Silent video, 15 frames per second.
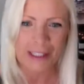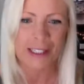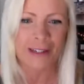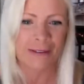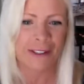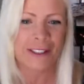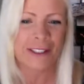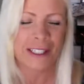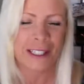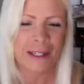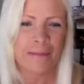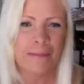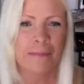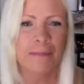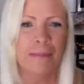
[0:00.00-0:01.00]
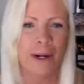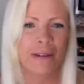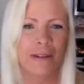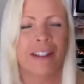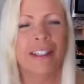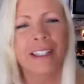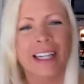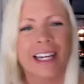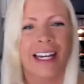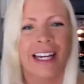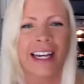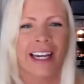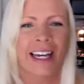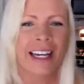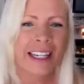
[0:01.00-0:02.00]
Offers team, part of it.
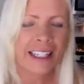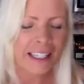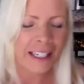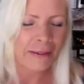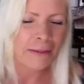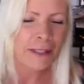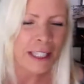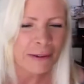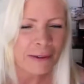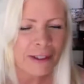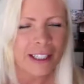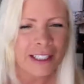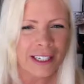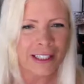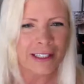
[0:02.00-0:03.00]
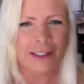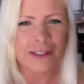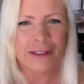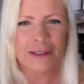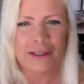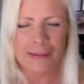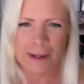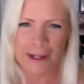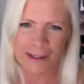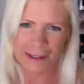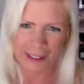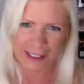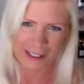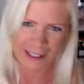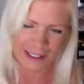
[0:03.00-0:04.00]
And today we're going to talk to you about
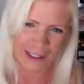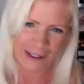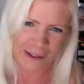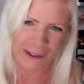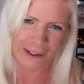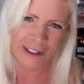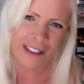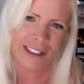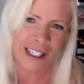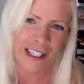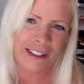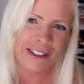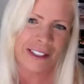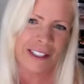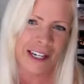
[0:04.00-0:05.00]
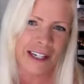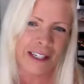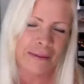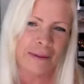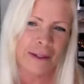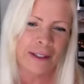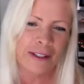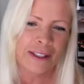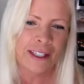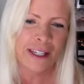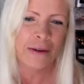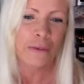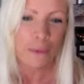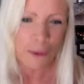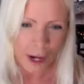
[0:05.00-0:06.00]
the disclosure to sellers document,
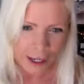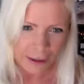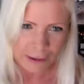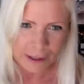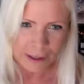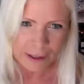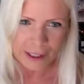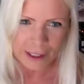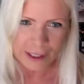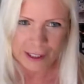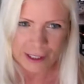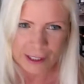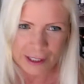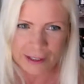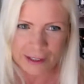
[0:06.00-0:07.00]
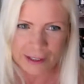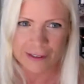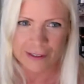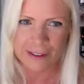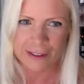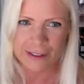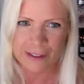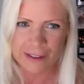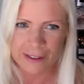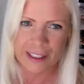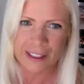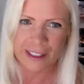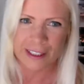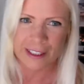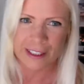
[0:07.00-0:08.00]
why we use
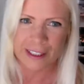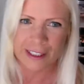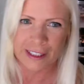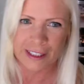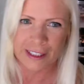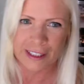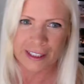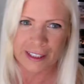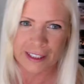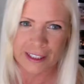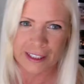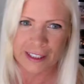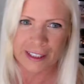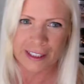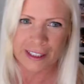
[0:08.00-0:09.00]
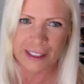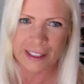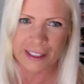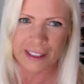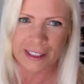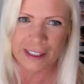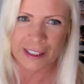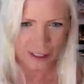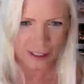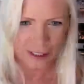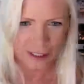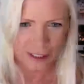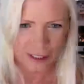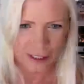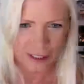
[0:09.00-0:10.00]
it, how it was created, and
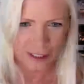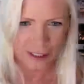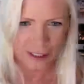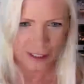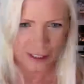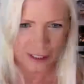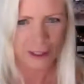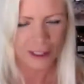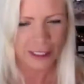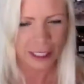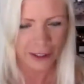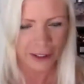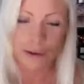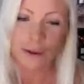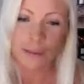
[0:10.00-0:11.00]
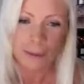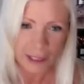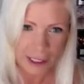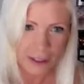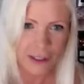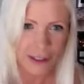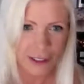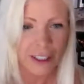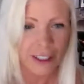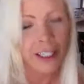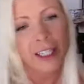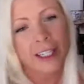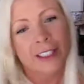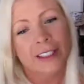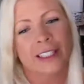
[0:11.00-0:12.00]
then, of course, how to introduce this to
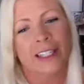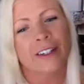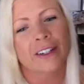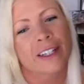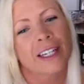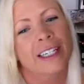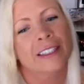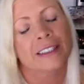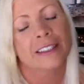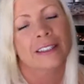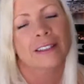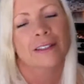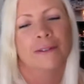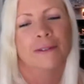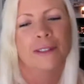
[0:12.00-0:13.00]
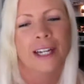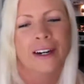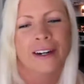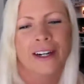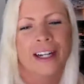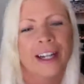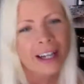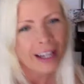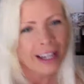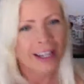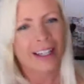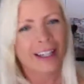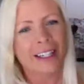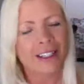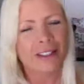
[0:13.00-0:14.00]
your seller or potential seller
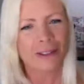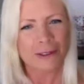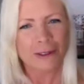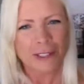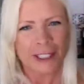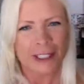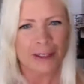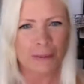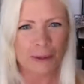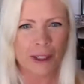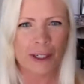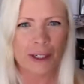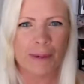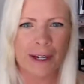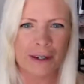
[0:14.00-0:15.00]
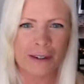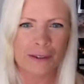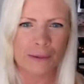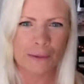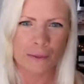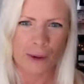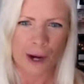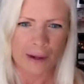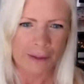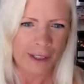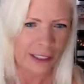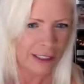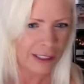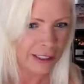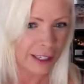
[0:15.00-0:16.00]
clients. So, Terry, can you tell us
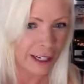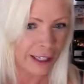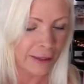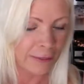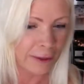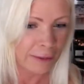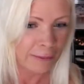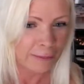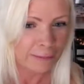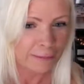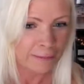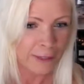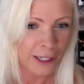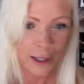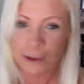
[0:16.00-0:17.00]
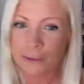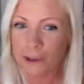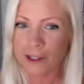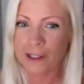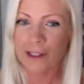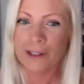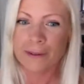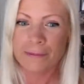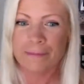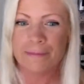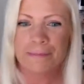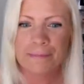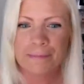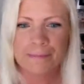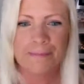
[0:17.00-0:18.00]
more about why we need this document
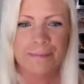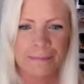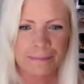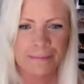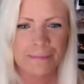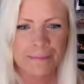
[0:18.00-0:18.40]
and who worked on